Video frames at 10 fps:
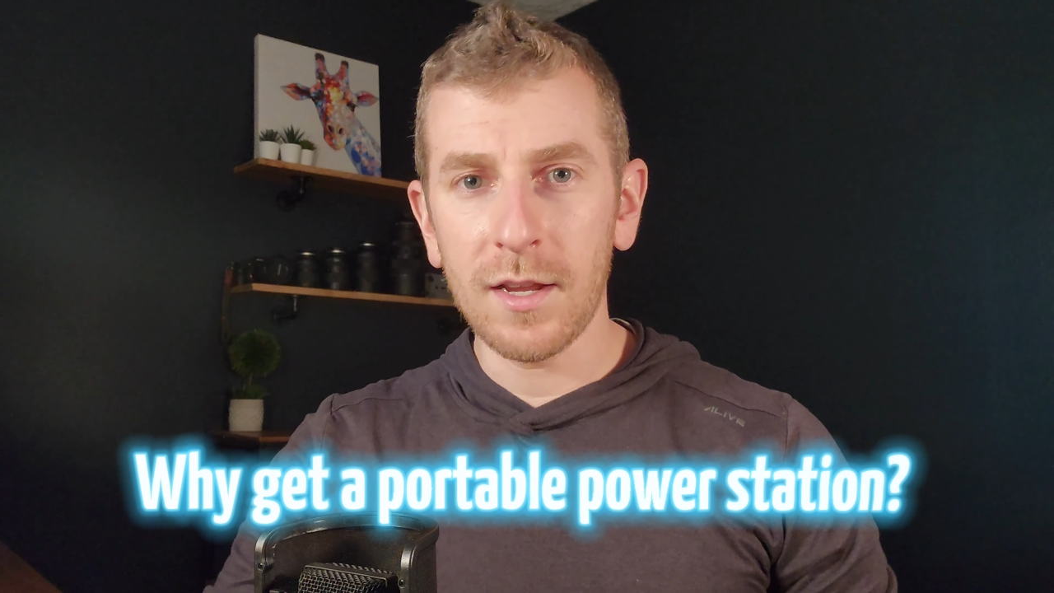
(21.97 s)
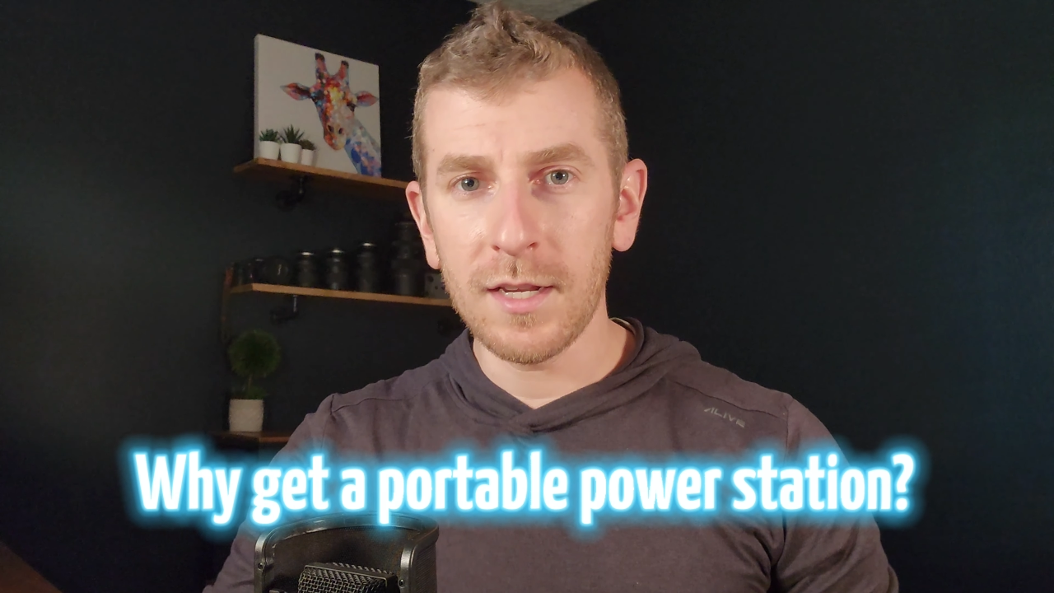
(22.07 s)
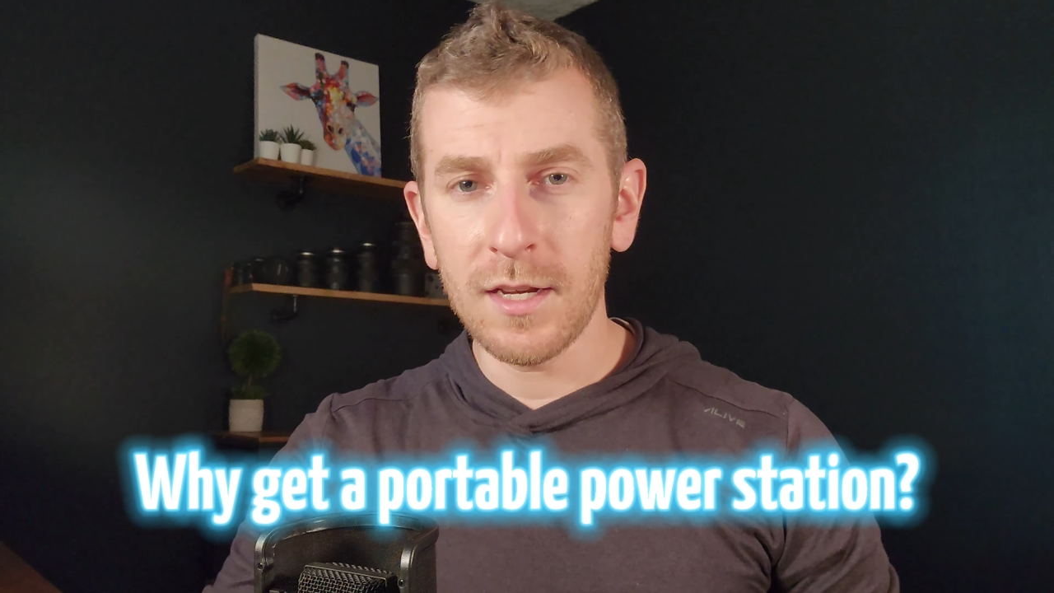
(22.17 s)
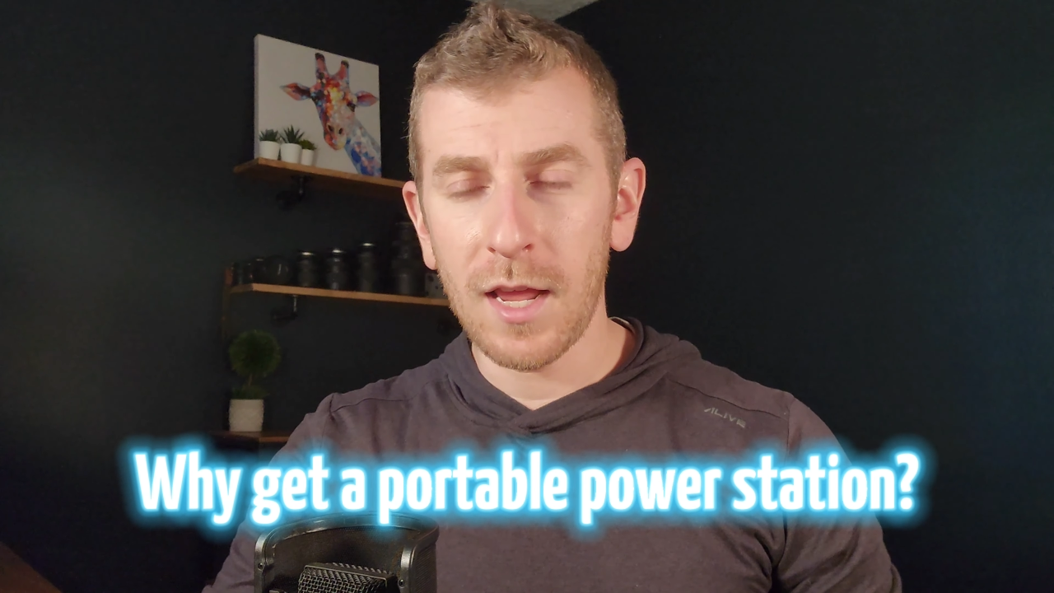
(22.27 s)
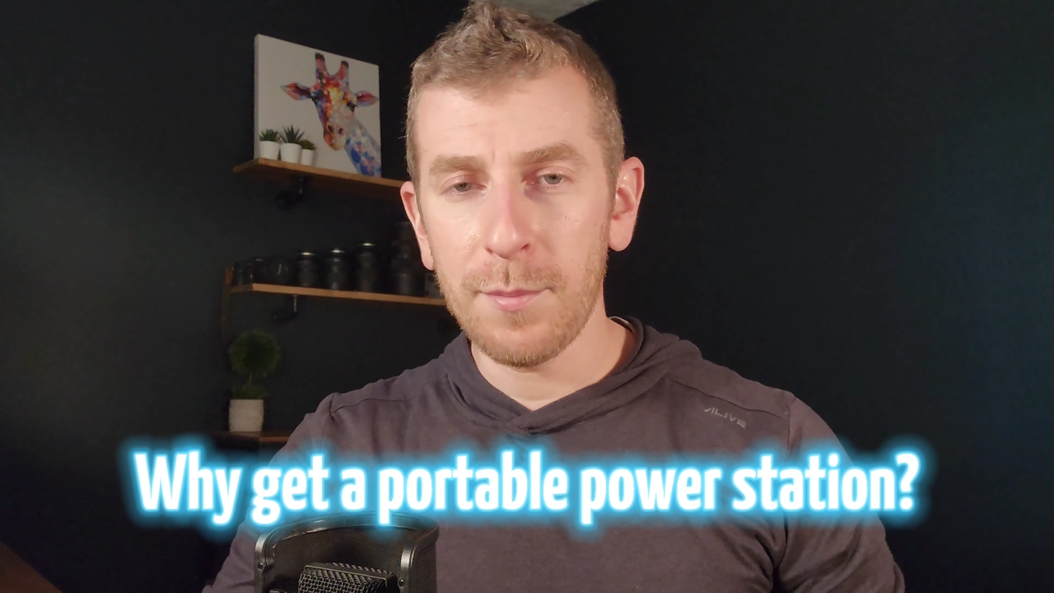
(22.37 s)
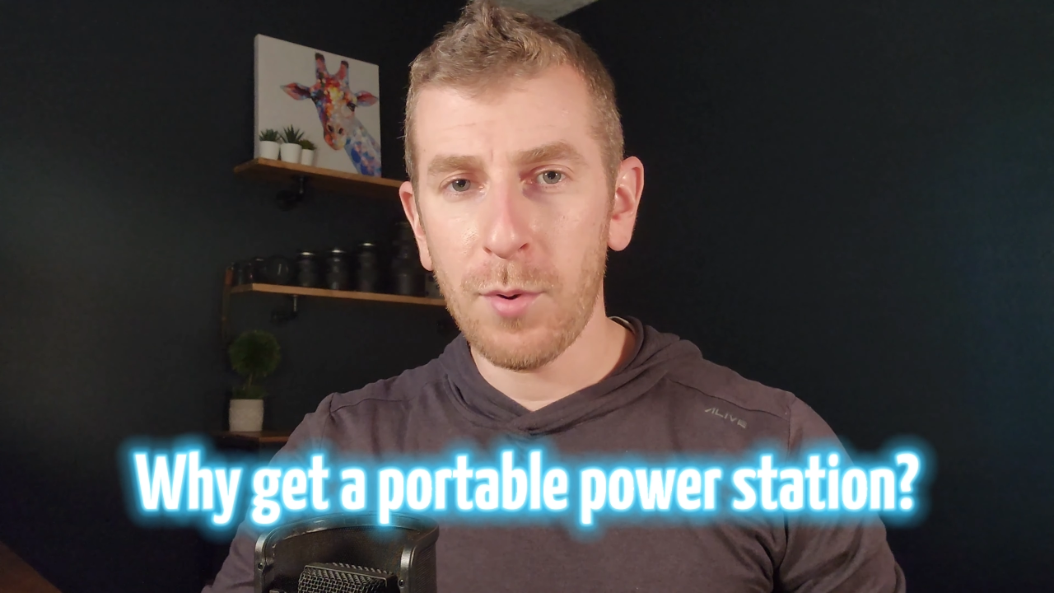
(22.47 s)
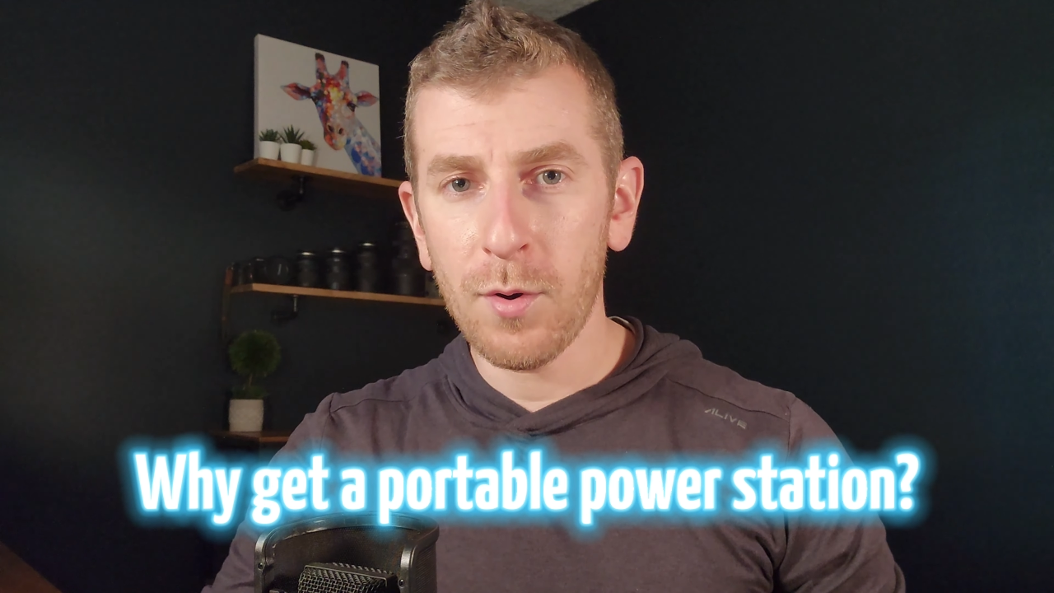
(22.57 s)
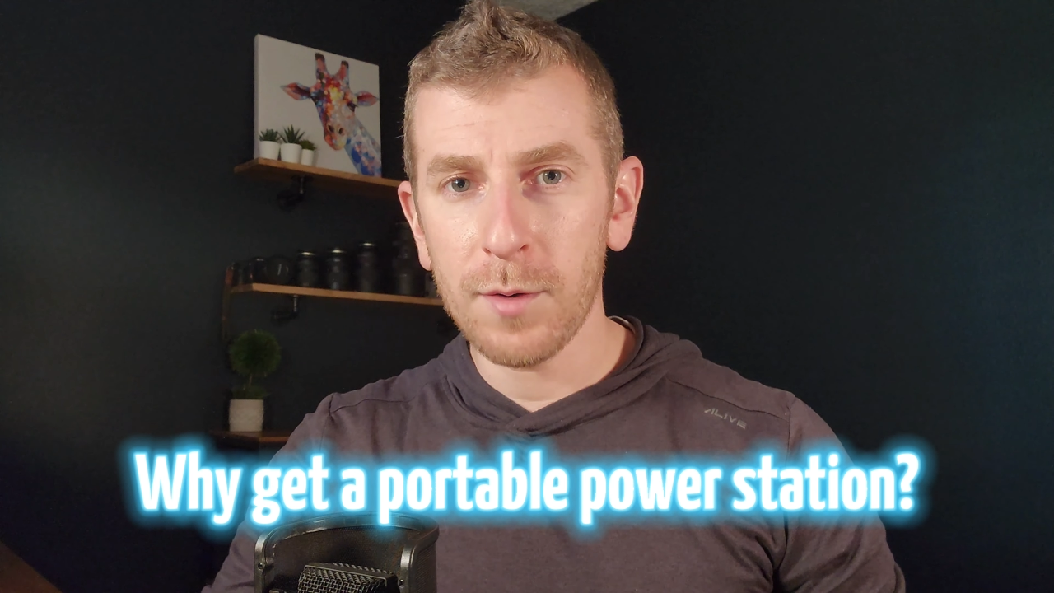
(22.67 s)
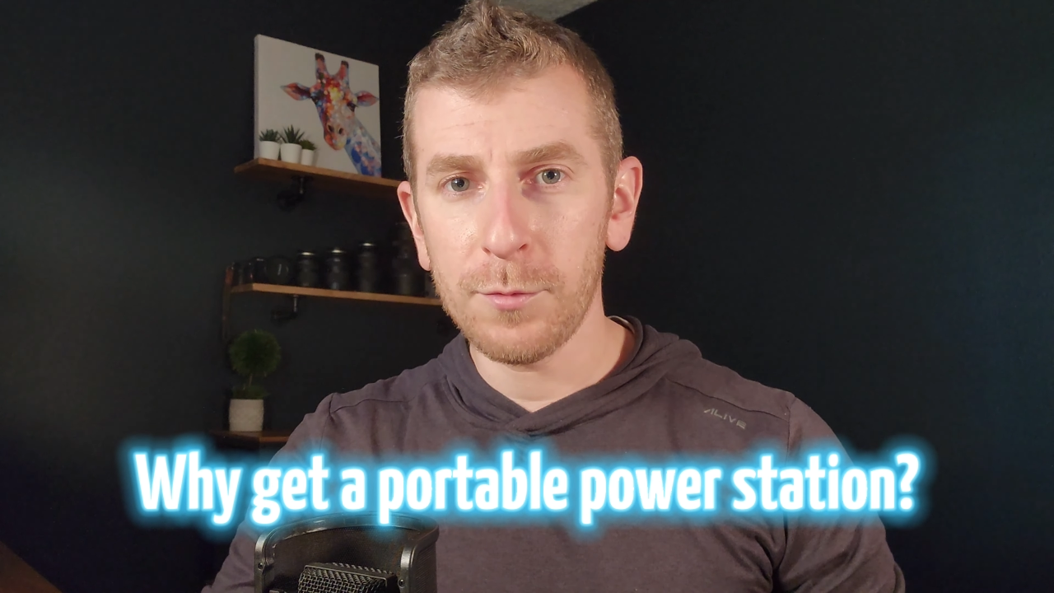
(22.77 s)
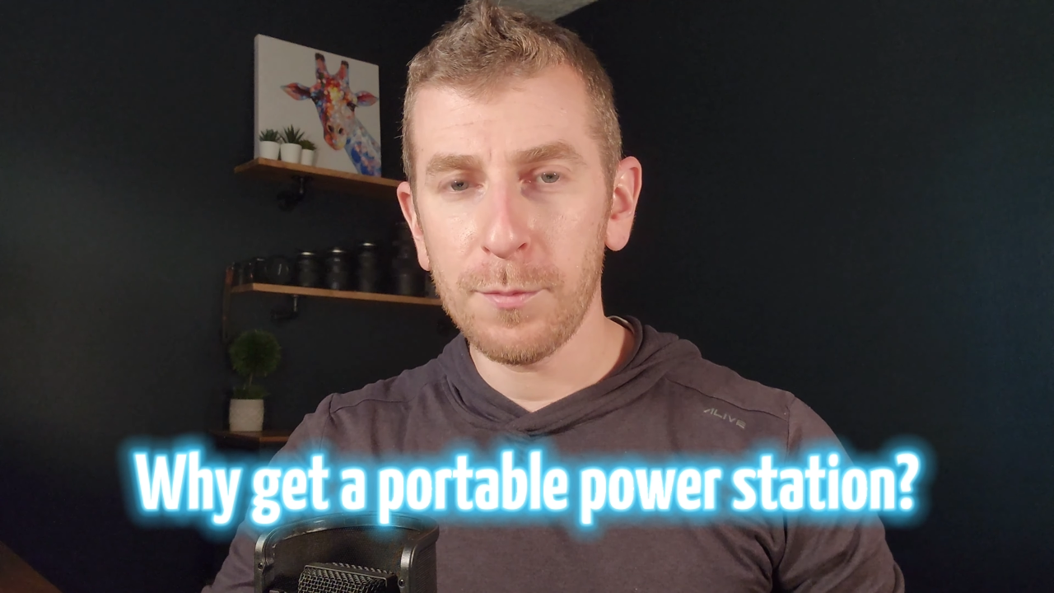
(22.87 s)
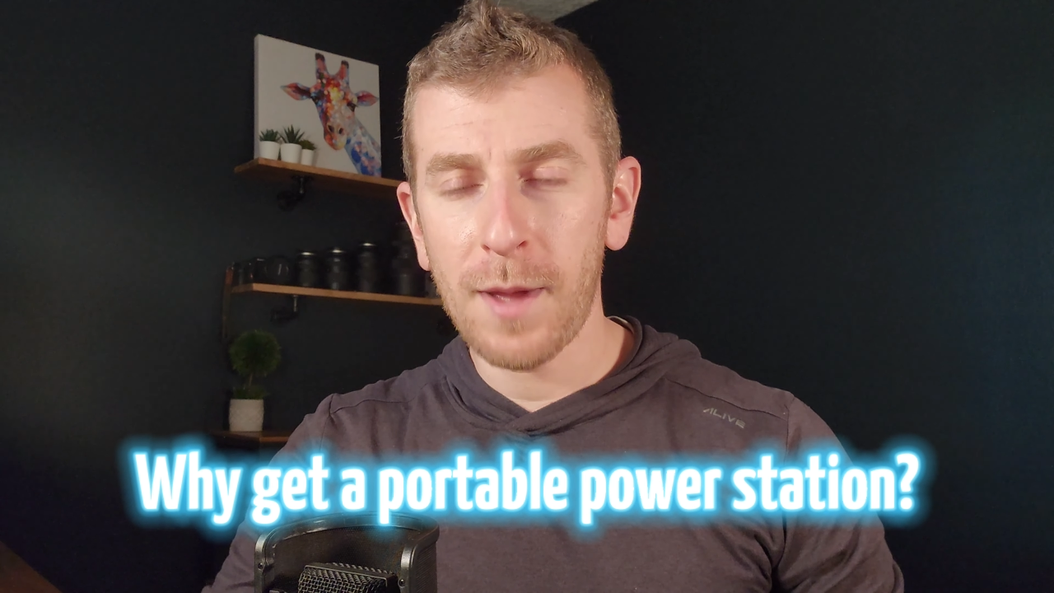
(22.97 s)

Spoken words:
I need a portable